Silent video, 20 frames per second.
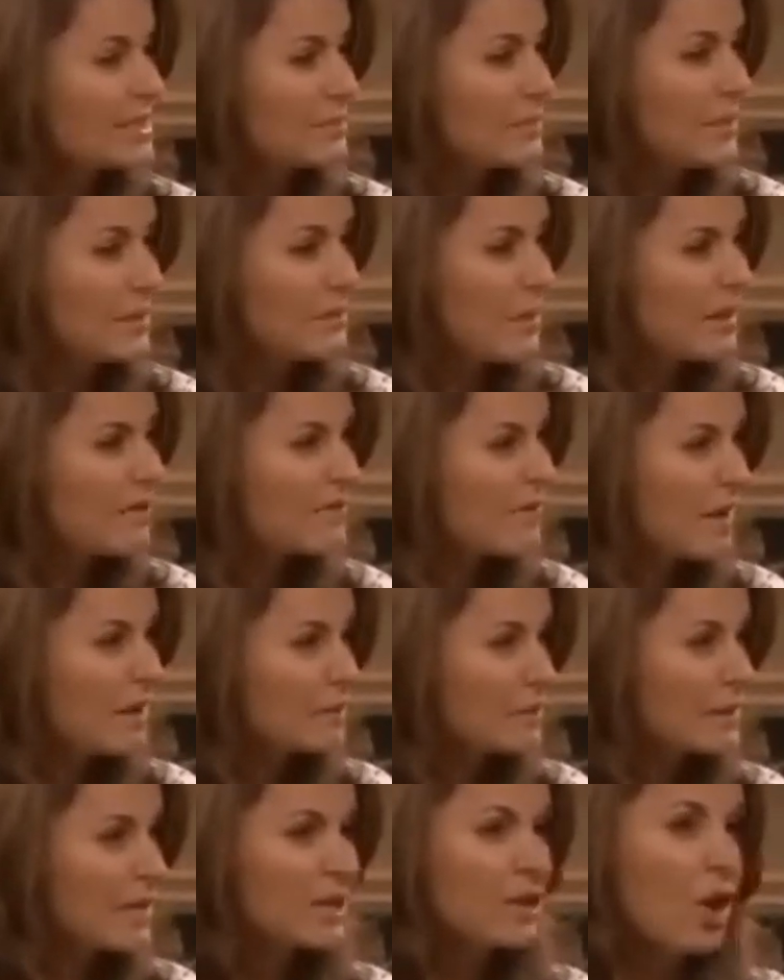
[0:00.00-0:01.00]
against me and my
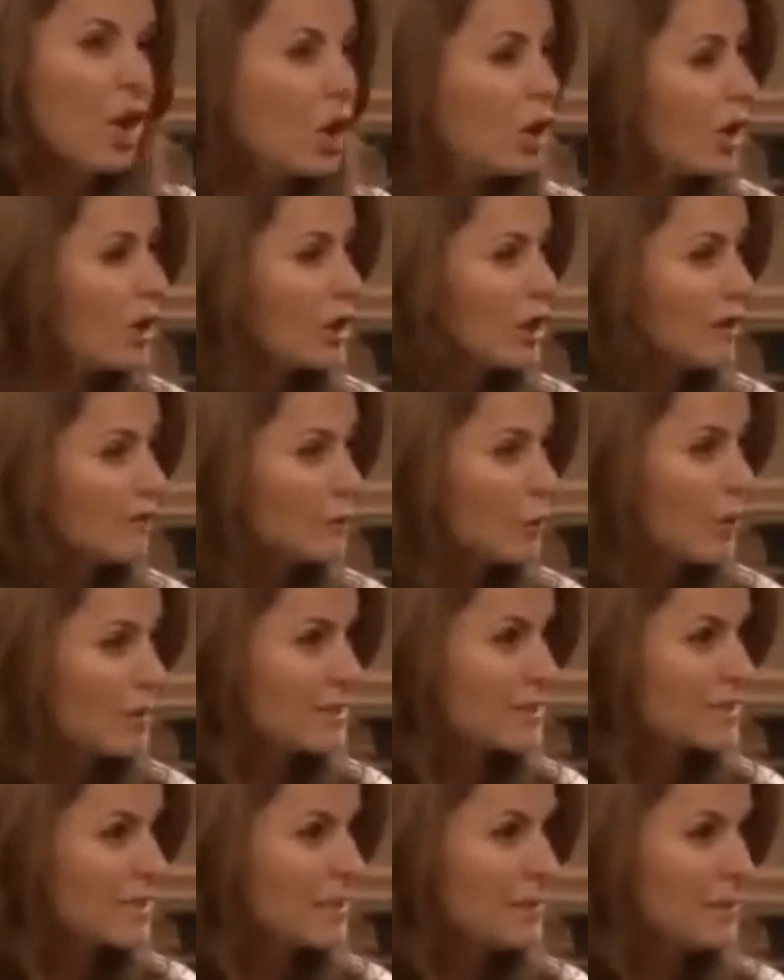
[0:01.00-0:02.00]
family and all our loved
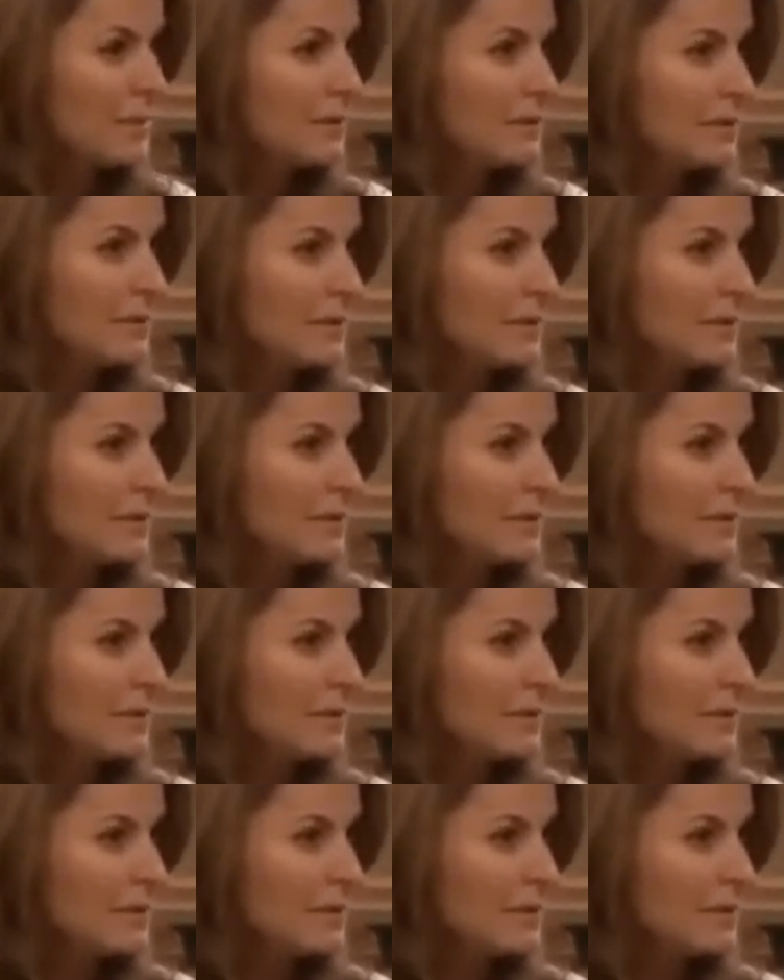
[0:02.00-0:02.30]
ones.